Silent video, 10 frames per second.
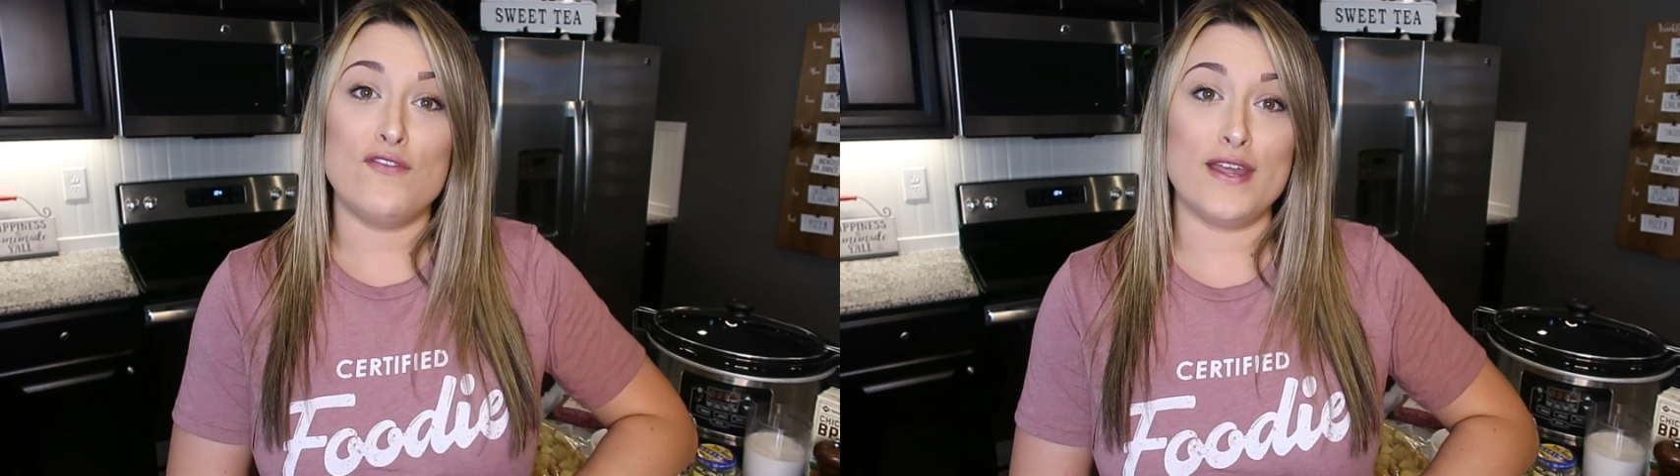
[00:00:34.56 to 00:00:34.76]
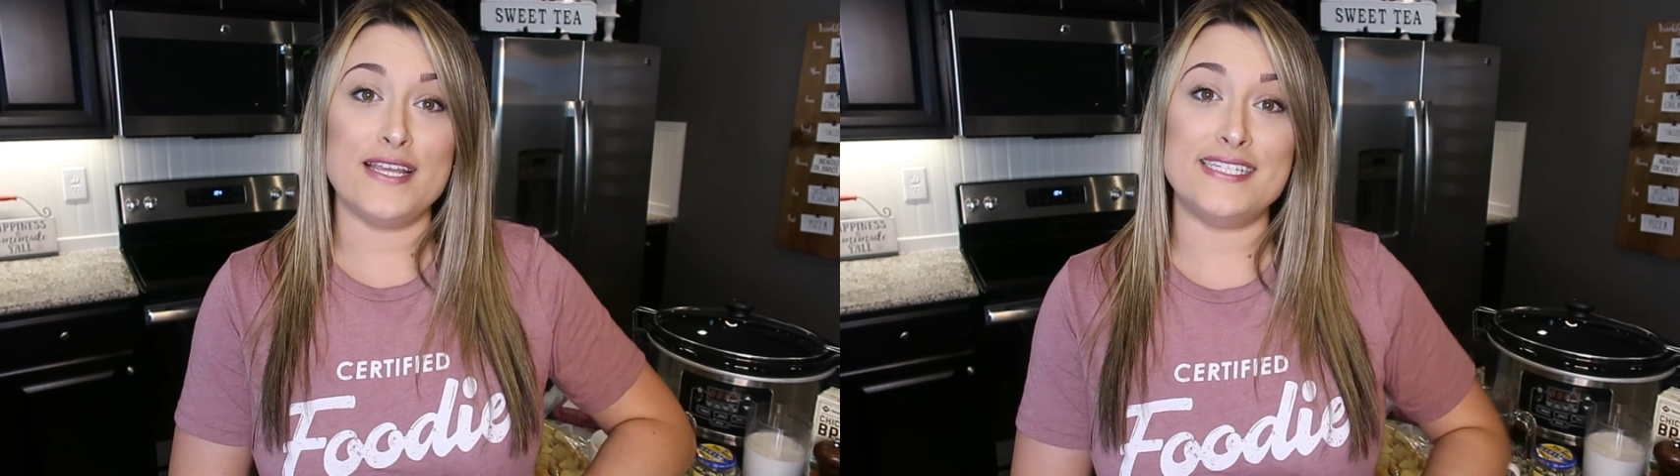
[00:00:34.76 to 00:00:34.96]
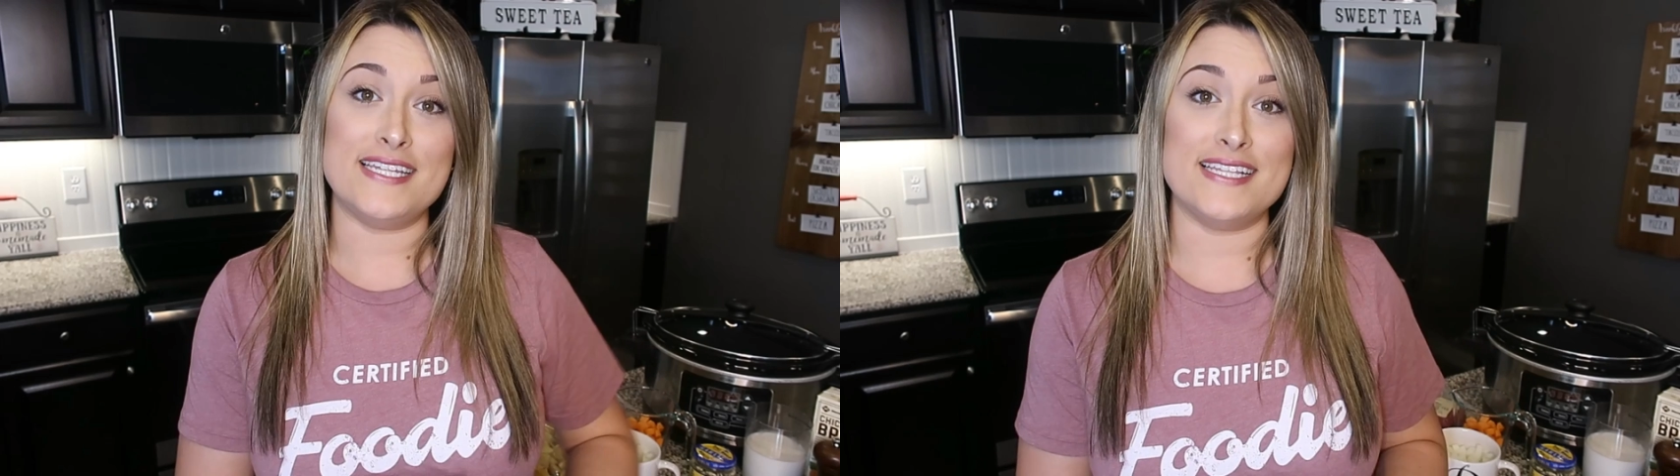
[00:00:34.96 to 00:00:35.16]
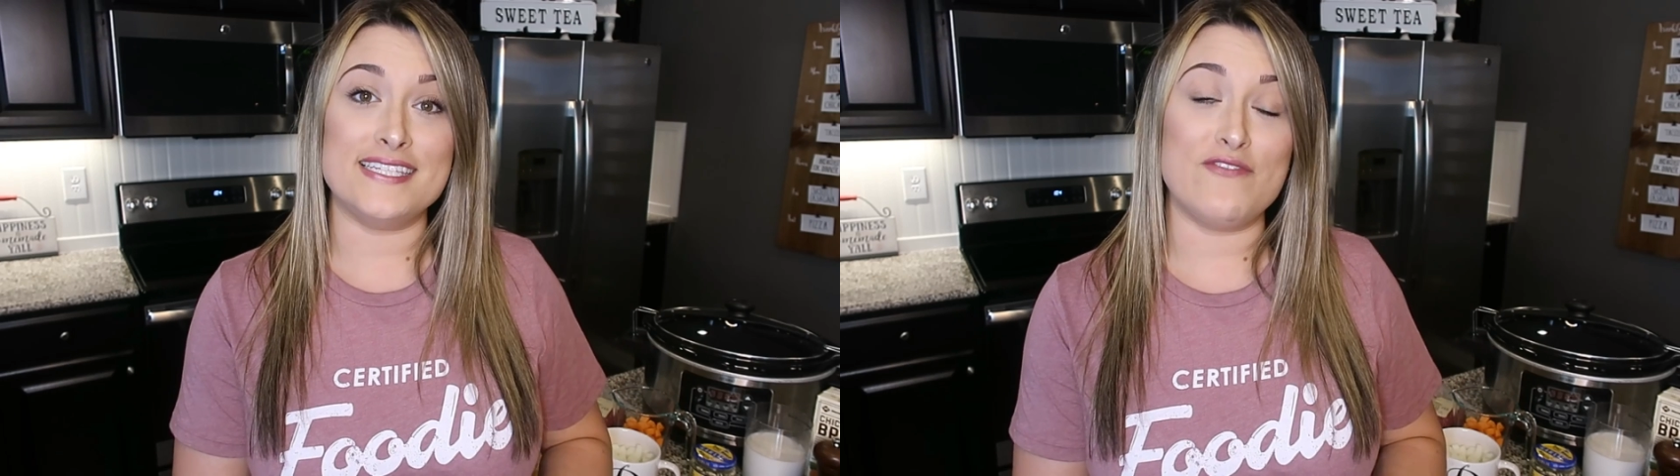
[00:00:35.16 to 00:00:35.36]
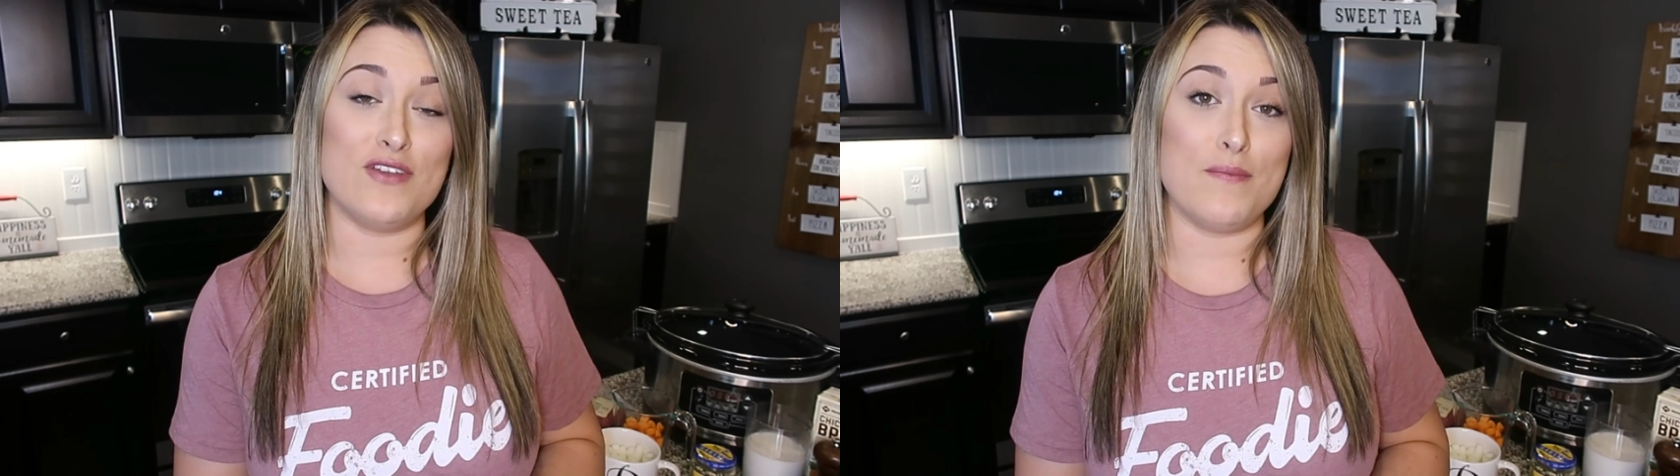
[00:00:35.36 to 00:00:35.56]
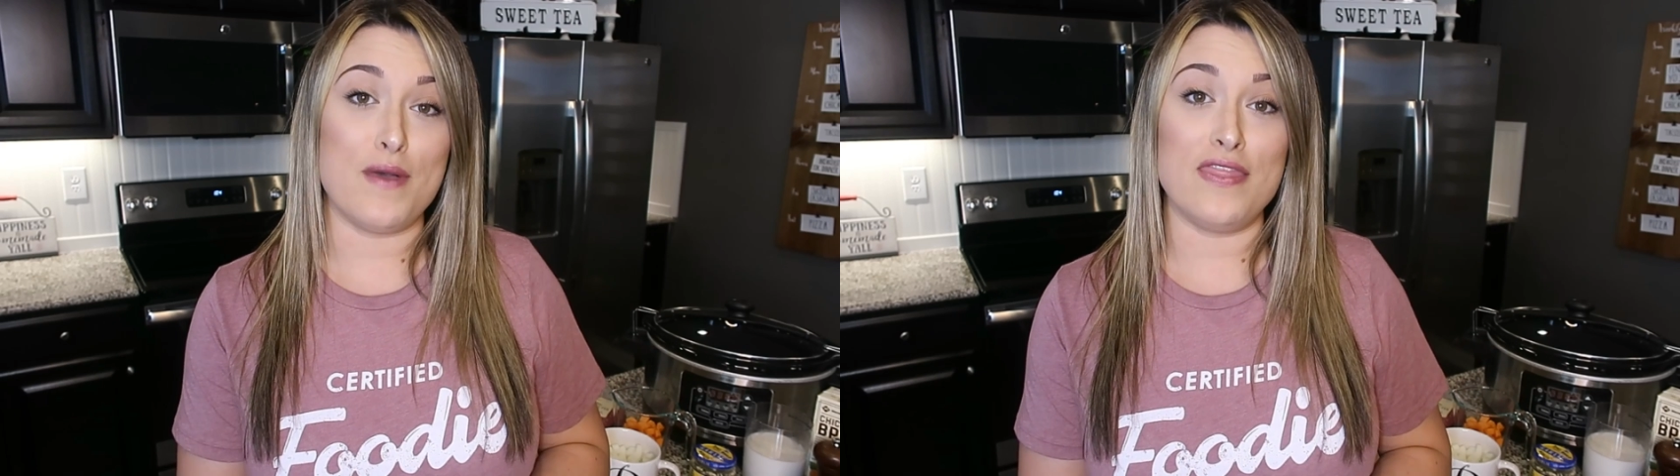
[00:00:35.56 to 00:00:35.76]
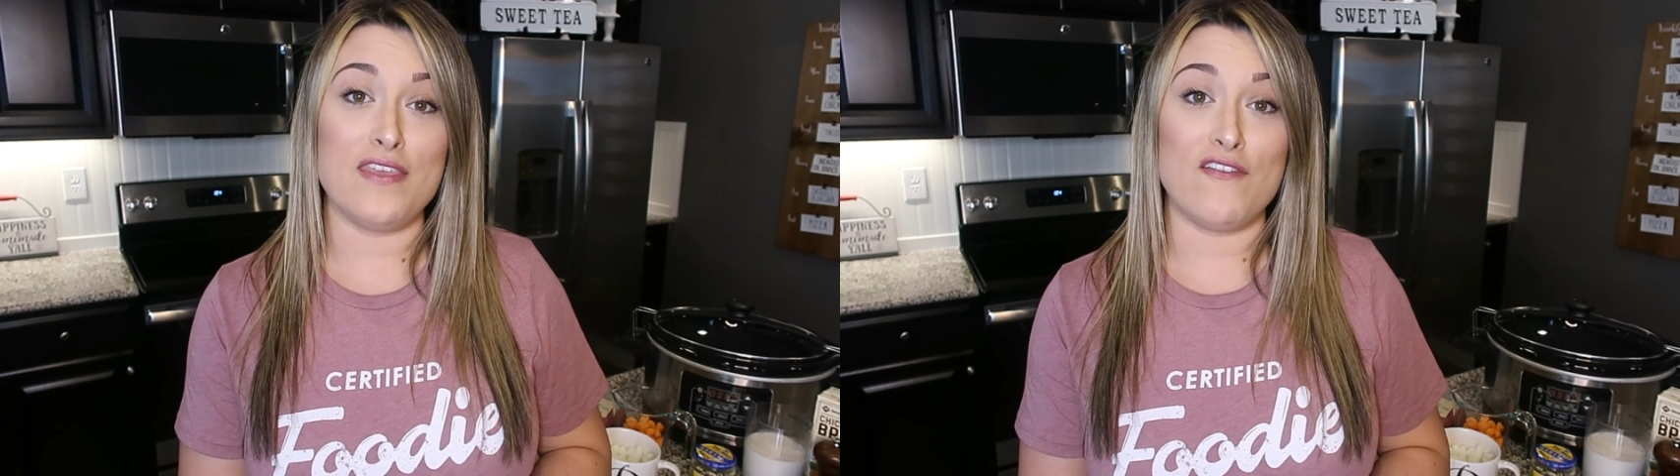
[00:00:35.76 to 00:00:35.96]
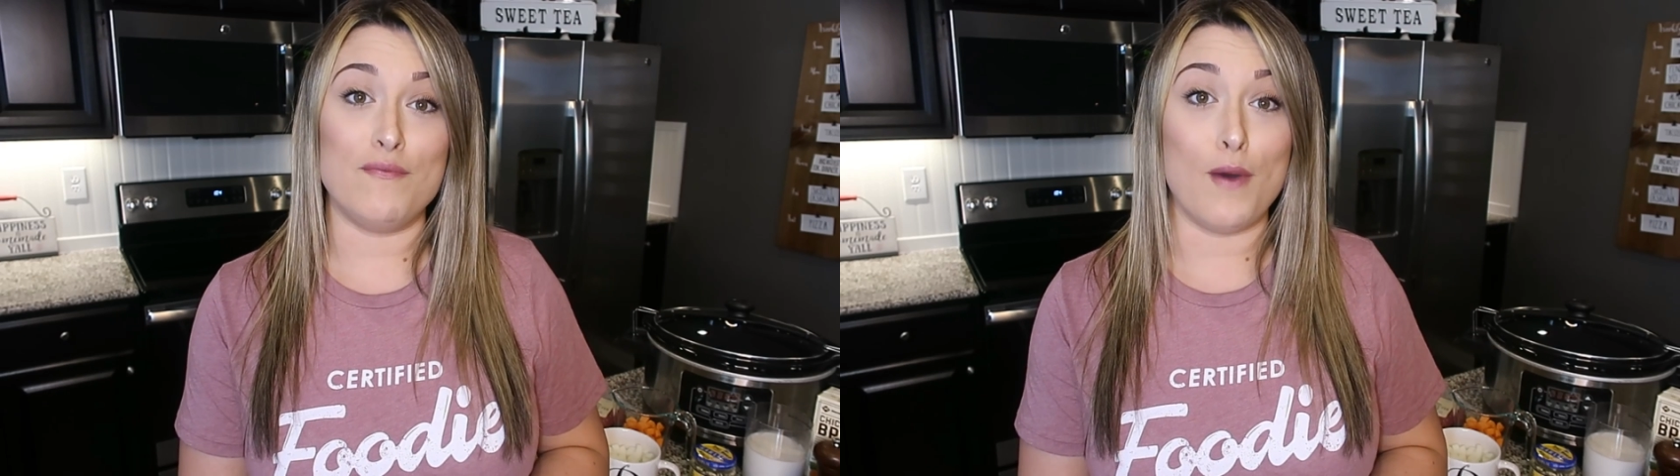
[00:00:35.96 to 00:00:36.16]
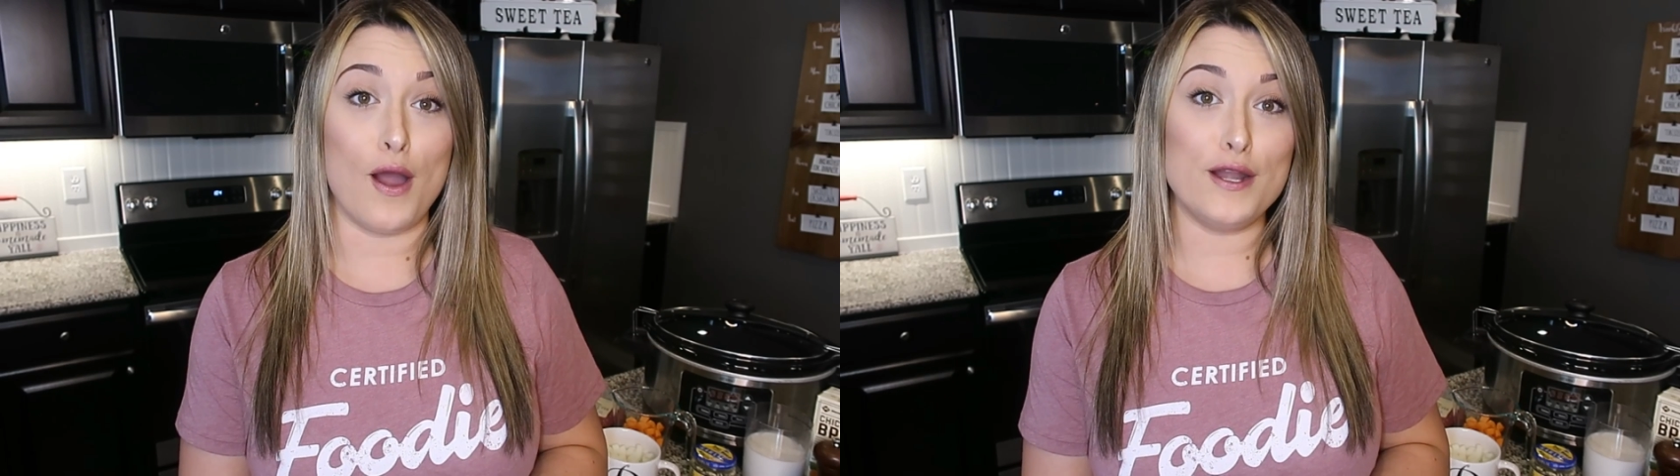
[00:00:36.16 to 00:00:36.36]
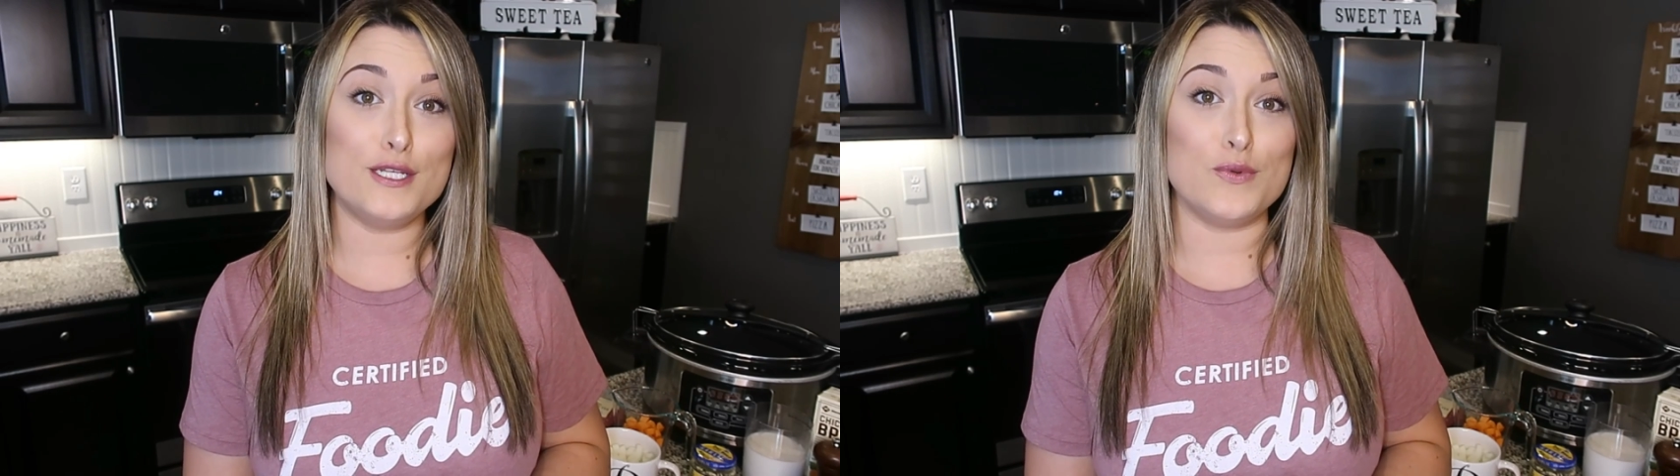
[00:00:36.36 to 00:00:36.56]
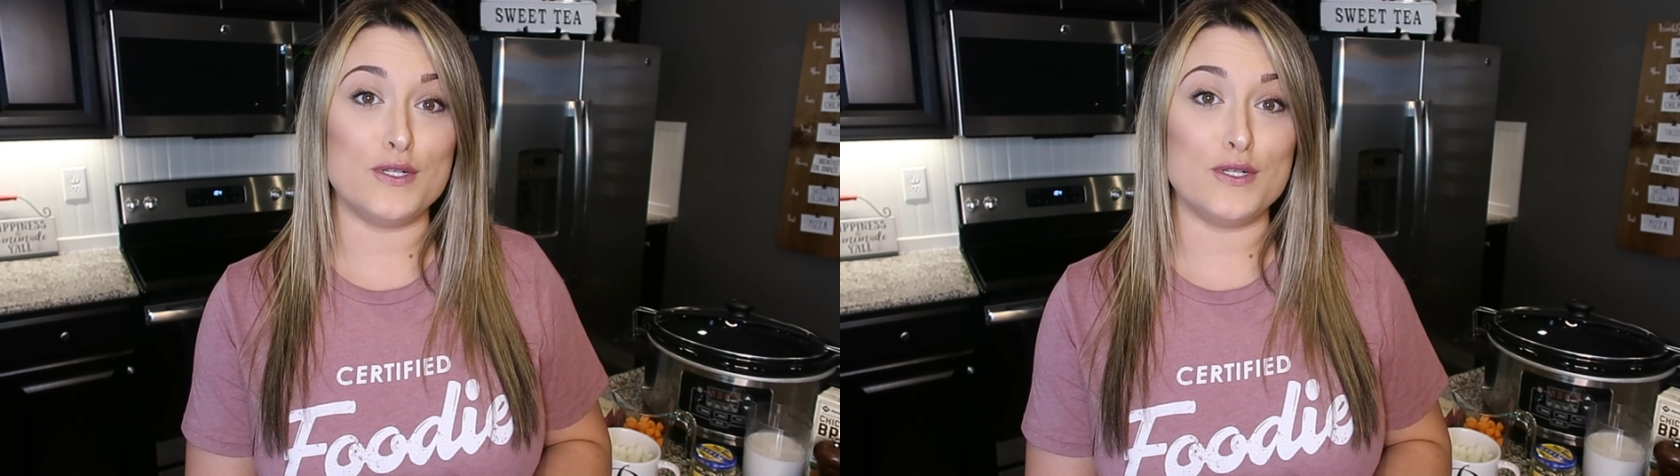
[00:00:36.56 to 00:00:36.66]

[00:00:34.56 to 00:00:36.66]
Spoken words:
for instance, for the month of March,